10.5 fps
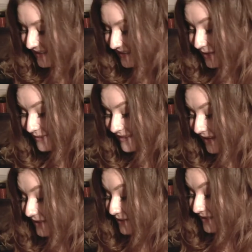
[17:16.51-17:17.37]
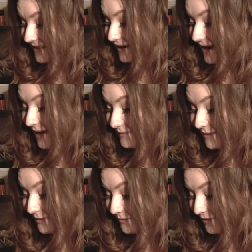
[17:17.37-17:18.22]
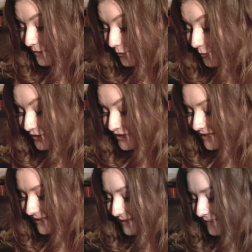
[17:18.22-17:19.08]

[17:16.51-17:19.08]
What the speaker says: Those colors are absolutely gorgeous.